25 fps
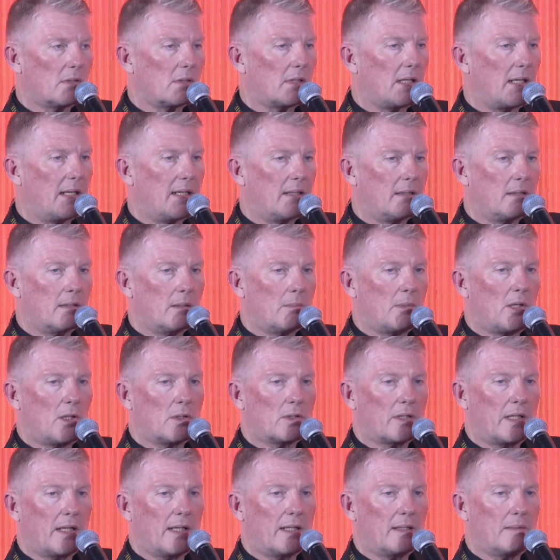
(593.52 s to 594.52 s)
in the
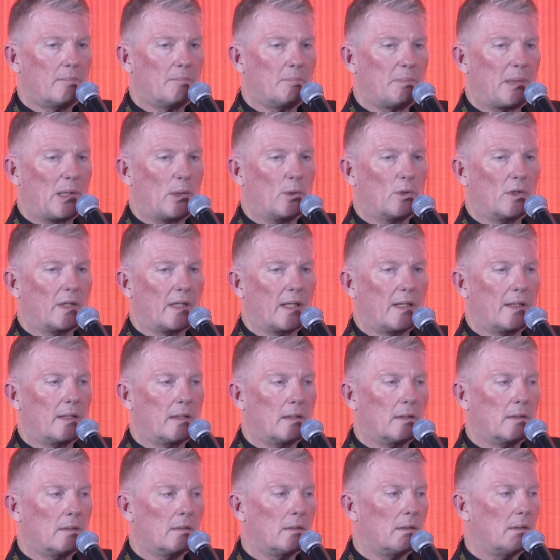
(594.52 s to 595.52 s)
market,
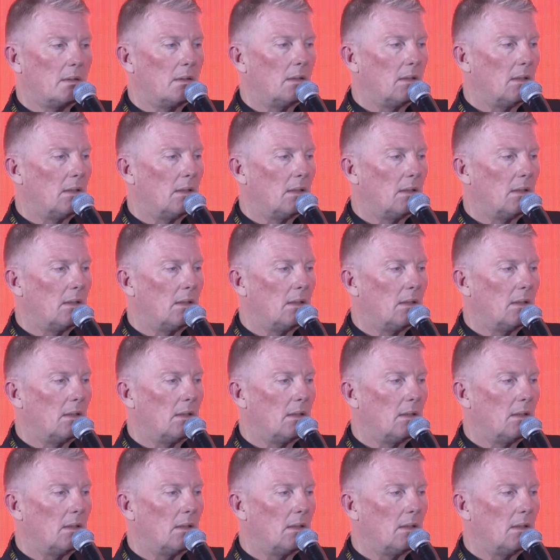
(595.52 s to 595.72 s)
building